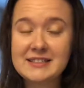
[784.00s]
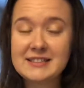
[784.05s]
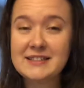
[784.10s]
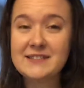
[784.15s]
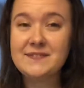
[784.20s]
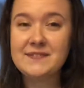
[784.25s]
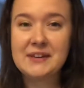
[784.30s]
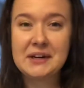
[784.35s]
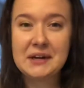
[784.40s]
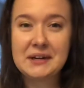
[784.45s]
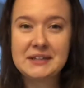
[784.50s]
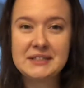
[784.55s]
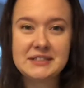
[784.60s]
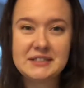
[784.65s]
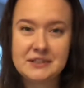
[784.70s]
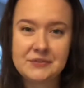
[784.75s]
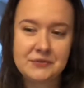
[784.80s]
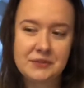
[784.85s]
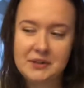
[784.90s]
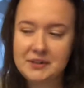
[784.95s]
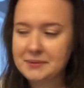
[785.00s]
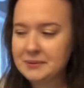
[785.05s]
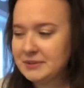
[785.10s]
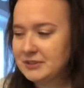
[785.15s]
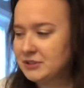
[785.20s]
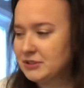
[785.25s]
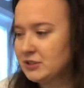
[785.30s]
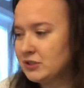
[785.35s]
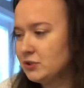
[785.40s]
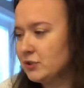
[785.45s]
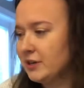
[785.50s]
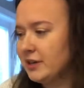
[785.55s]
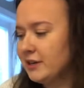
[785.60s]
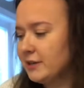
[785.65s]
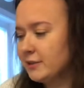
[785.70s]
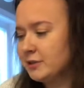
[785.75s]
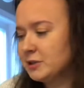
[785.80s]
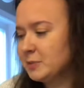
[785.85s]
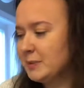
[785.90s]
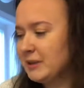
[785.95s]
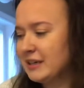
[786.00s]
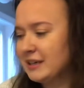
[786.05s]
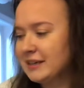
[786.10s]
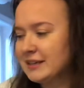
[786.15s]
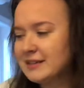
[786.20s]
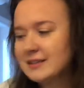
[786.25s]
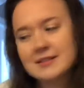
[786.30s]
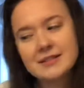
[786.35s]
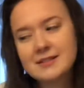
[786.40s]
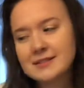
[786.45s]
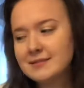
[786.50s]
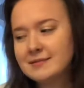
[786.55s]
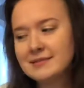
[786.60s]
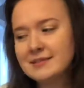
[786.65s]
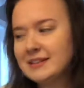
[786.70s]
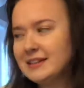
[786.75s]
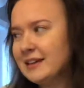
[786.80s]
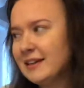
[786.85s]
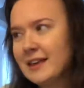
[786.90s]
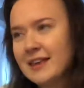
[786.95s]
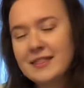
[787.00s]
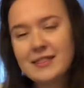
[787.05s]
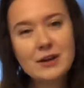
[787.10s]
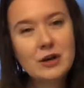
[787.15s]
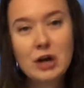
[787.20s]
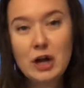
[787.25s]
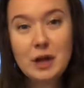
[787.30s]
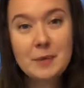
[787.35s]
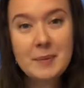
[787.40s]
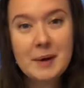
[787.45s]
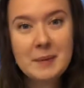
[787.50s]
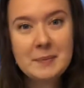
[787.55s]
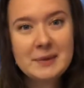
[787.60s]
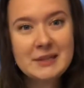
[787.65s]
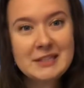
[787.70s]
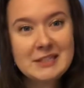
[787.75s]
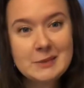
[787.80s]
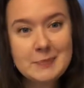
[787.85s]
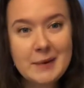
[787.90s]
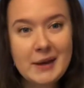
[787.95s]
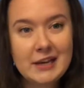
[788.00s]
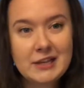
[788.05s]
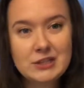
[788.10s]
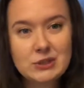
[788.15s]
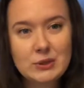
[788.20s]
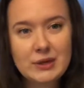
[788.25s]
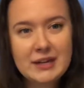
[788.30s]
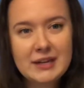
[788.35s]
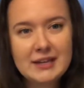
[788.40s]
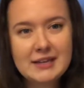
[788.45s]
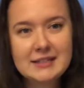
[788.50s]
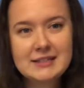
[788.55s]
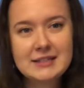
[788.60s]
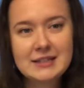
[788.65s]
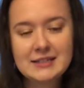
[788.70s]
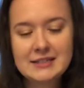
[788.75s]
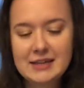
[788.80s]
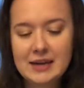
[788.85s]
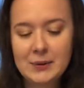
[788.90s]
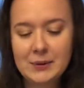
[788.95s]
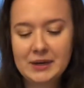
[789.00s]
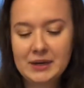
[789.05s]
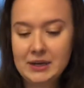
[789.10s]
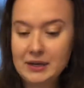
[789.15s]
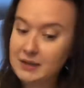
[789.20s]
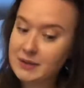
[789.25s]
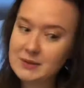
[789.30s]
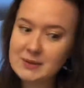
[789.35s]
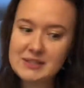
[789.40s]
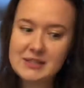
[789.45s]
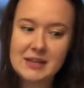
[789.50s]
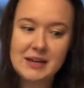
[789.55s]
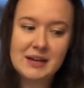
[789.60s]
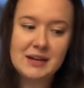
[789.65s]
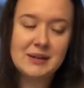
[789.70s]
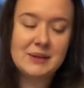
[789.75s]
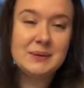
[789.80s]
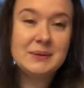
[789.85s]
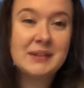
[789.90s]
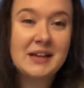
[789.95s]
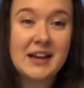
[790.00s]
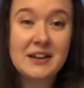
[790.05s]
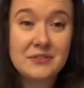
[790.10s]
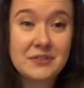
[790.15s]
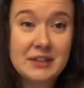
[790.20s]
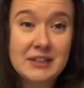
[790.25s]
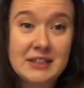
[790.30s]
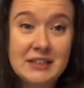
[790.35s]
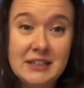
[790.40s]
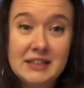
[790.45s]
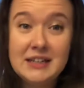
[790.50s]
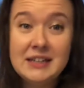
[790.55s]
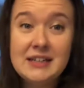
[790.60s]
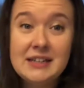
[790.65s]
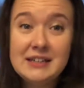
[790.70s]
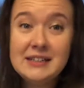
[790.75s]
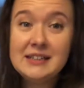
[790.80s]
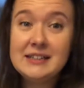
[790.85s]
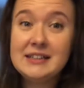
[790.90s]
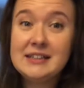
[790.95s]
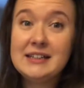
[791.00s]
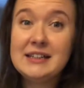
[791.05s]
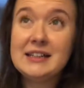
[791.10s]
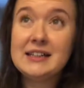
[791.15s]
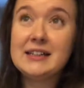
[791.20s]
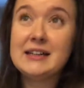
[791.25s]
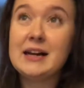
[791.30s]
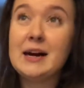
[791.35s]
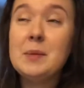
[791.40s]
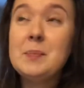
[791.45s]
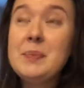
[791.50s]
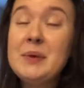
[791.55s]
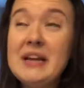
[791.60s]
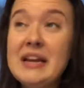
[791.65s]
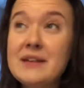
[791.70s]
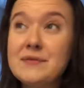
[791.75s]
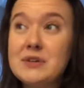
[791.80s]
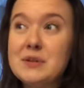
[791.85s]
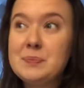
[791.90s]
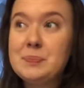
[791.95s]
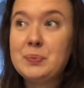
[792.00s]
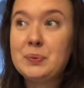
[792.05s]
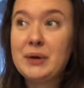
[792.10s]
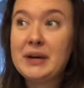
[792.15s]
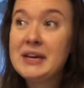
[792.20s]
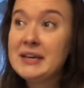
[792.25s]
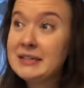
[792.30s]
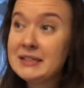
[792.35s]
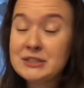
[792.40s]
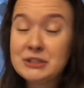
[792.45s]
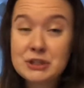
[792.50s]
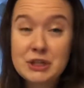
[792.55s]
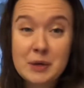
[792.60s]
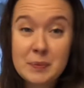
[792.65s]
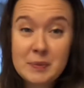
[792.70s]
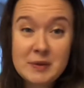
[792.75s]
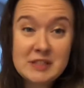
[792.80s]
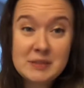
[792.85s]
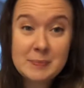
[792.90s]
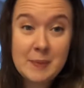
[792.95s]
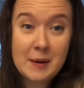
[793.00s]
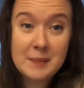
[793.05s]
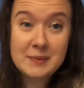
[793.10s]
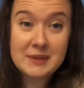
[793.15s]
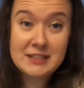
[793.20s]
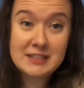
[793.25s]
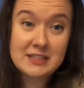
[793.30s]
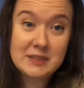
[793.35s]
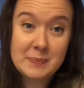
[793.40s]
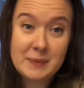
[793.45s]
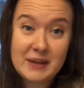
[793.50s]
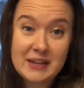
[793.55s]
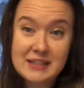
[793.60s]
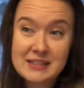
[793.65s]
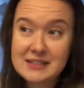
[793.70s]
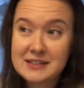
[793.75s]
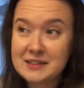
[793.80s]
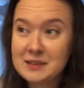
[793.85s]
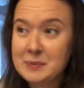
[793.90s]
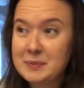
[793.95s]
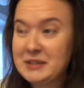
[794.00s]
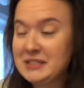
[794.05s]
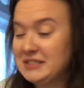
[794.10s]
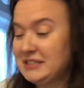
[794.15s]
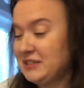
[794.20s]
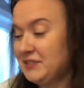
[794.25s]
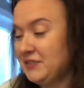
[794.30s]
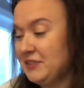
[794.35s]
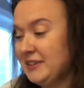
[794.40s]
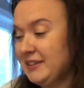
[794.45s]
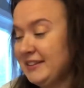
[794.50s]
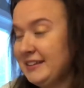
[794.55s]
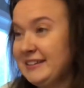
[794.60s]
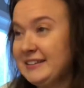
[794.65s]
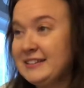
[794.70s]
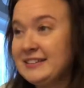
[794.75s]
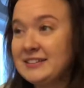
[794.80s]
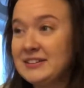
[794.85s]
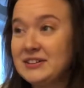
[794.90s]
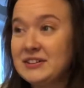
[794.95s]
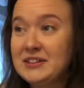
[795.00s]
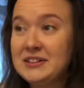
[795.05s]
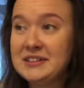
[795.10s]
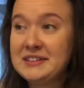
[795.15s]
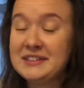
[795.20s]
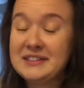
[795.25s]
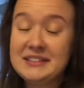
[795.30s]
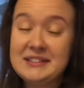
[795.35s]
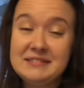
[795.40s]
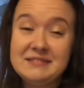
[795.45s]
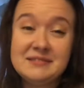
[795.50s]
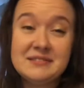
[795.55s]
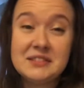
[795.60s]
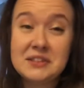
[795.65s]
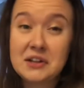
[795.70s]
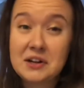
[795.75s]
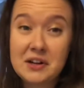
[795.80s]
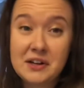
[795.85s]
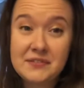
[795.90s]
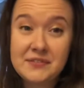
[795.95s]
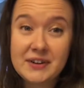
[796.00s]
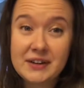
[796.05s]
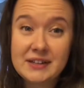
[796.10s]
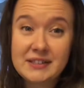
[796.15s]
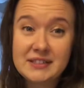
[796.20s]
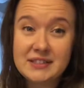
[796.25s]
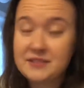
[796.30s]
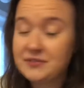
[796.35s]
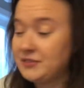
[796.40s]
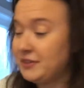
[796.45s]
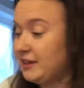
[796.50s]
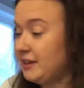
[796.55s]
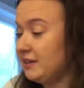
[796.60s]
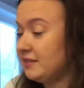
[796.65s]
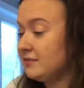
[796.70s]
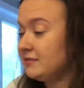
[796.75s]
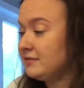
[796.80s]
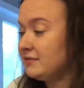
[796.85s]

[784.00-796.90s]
very different, which is strange because they're all pumpkin spice, right? I guess that's how it goes though. Every company, every brand interprets pumpkin spice a little bit differently. They're all good, they're all very different.